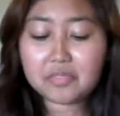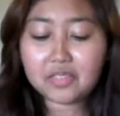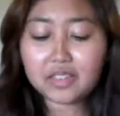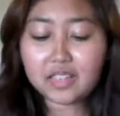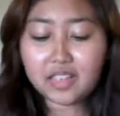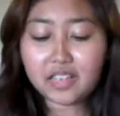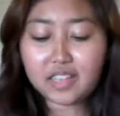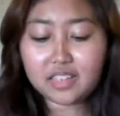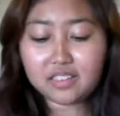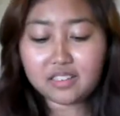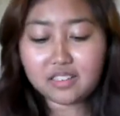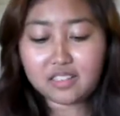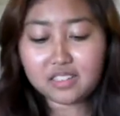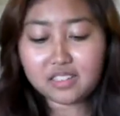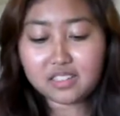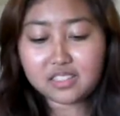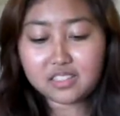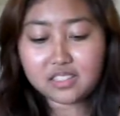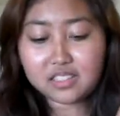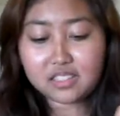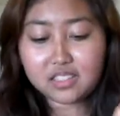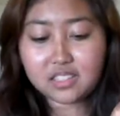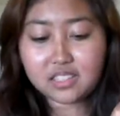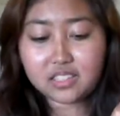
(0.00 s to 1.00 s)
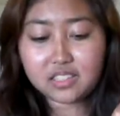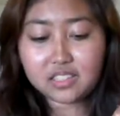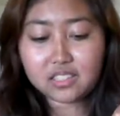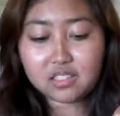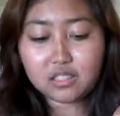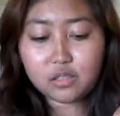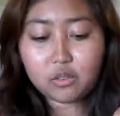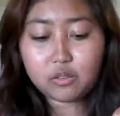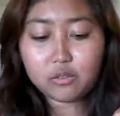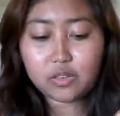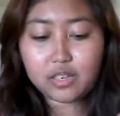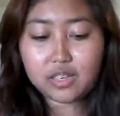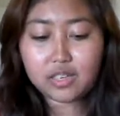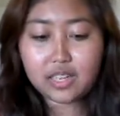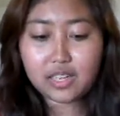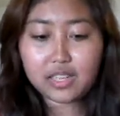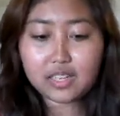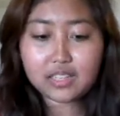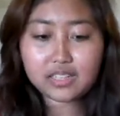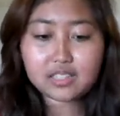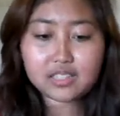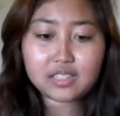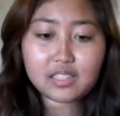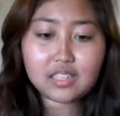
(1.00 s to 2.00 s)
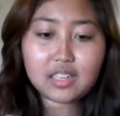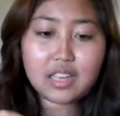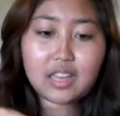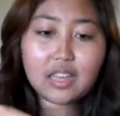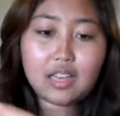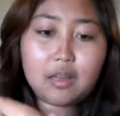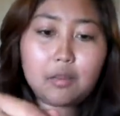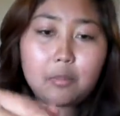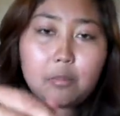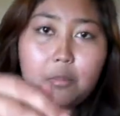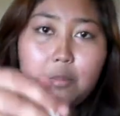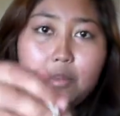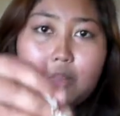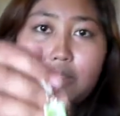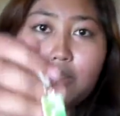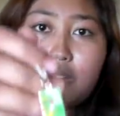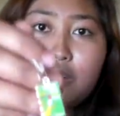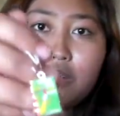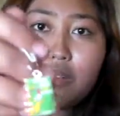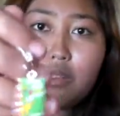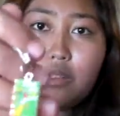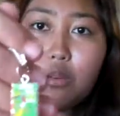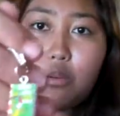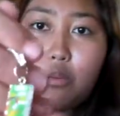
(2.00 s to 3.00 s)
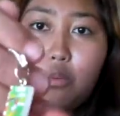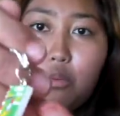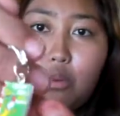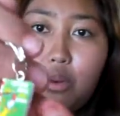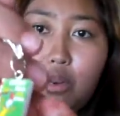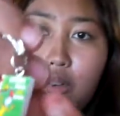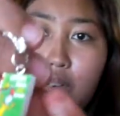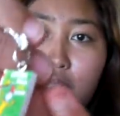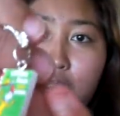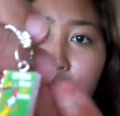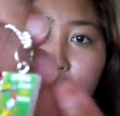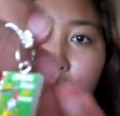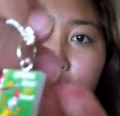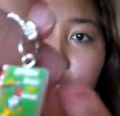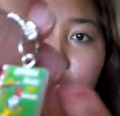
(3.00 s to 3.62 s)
And this is the green eggs and ham one.